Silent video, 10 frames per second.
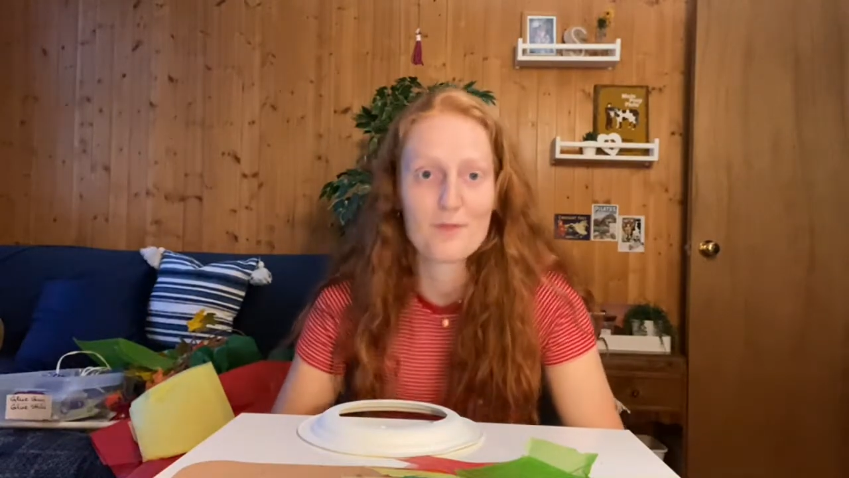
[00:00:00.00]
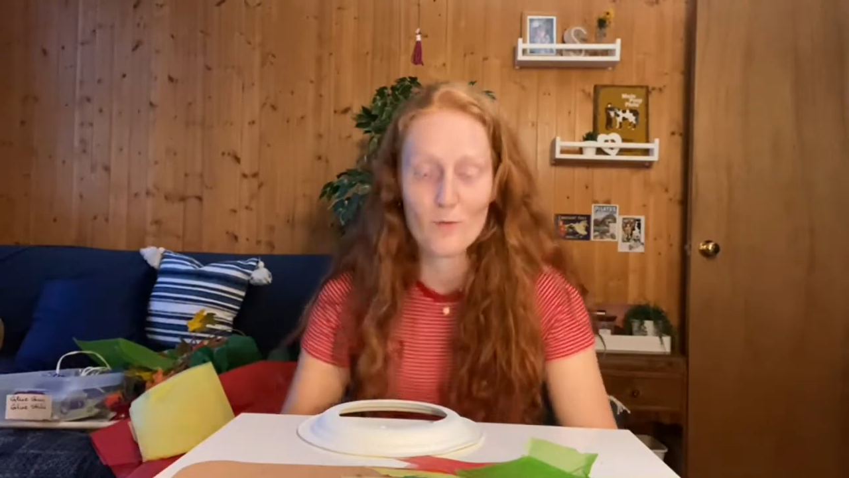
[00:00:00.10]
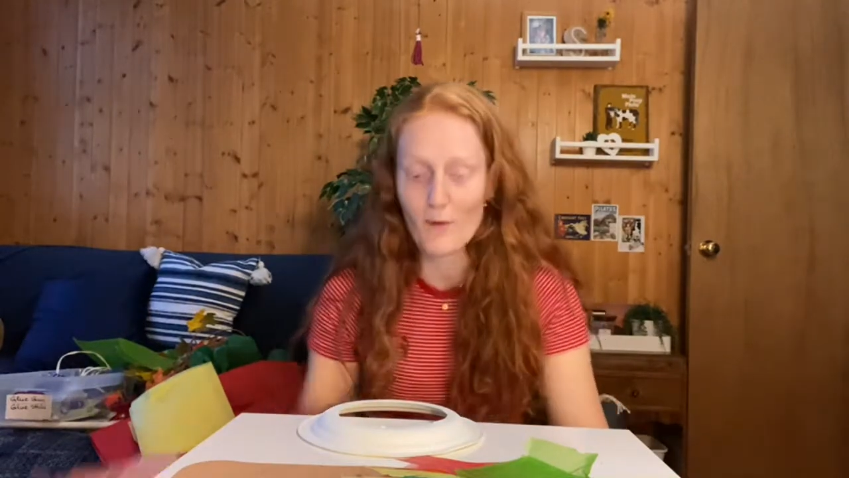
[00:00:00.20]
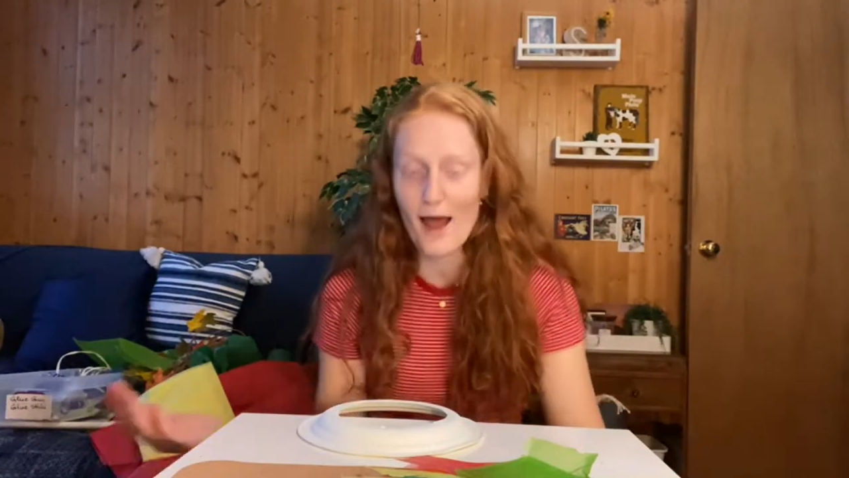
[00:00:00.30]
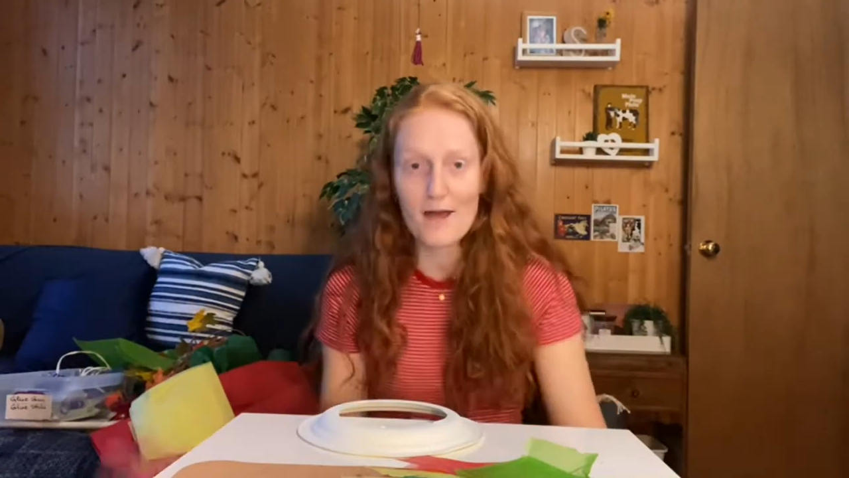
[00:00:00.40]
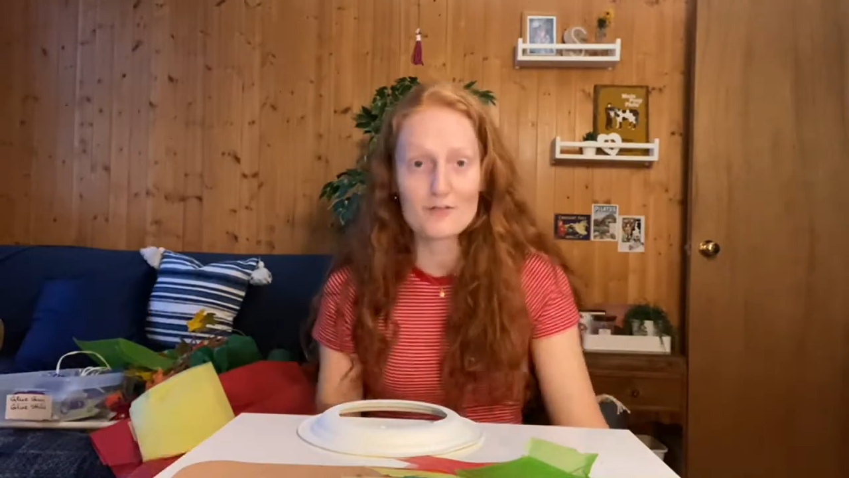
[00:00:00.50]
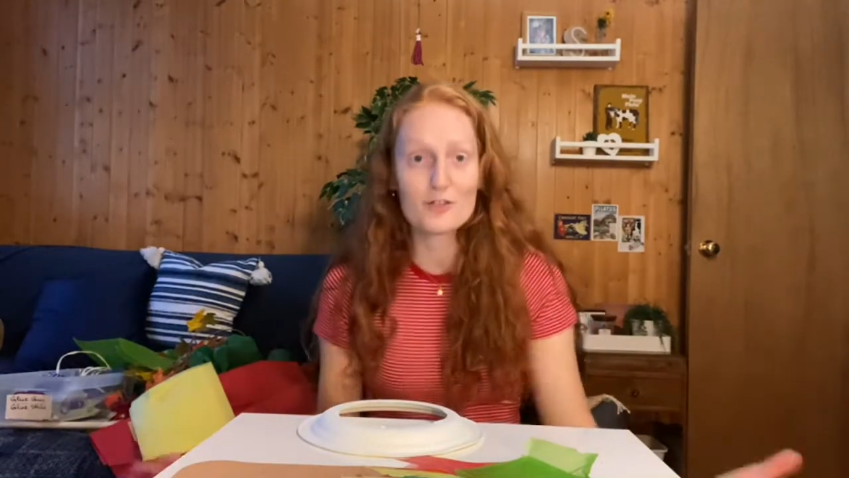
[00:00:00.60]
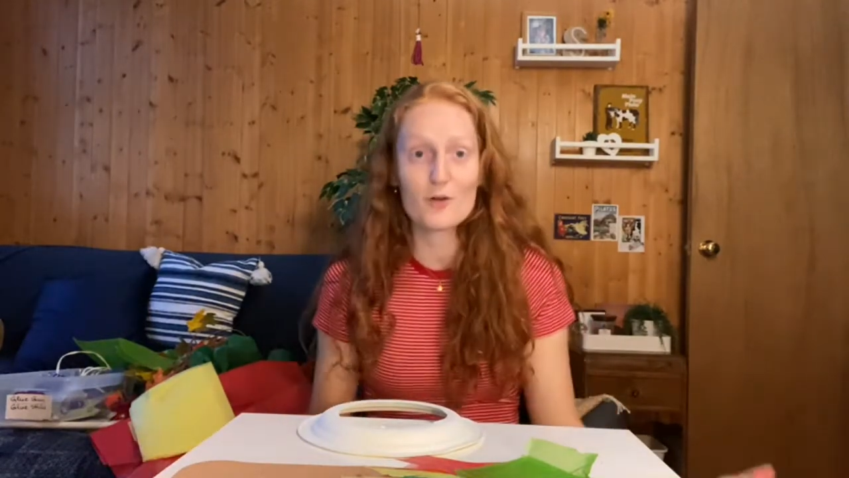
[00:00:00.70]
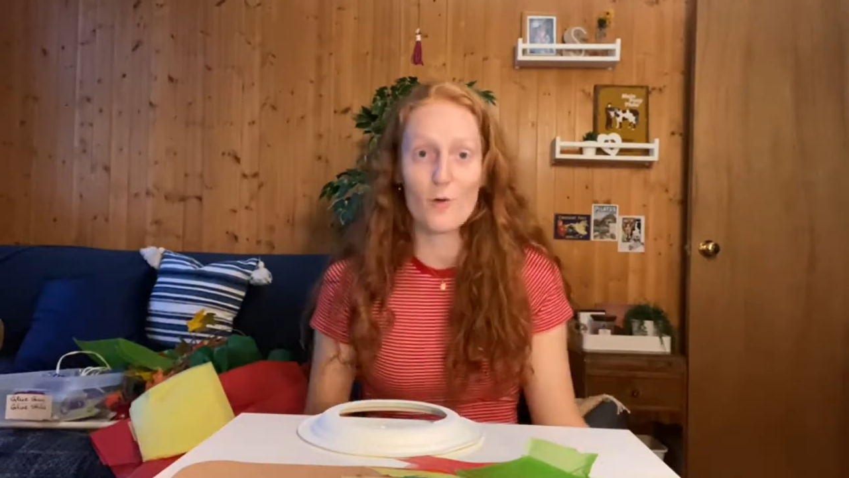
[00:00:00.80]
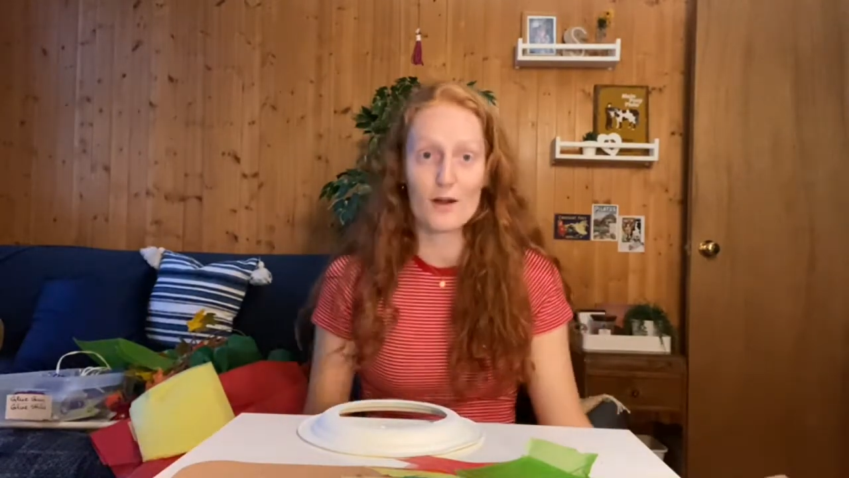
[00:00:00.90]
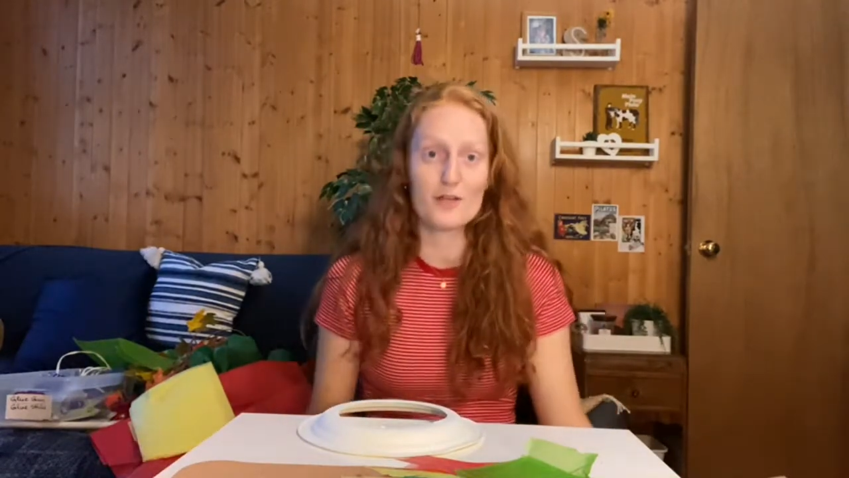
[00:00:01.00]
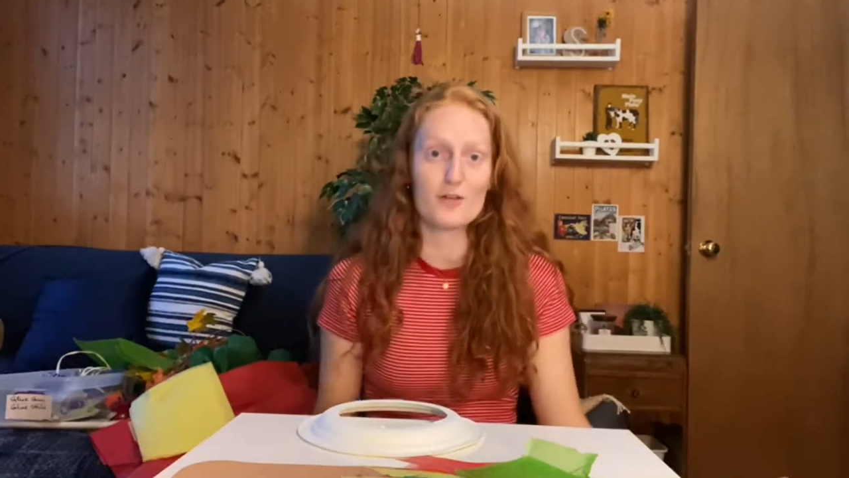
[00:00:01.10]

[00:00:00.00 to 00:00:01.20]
whatever you want to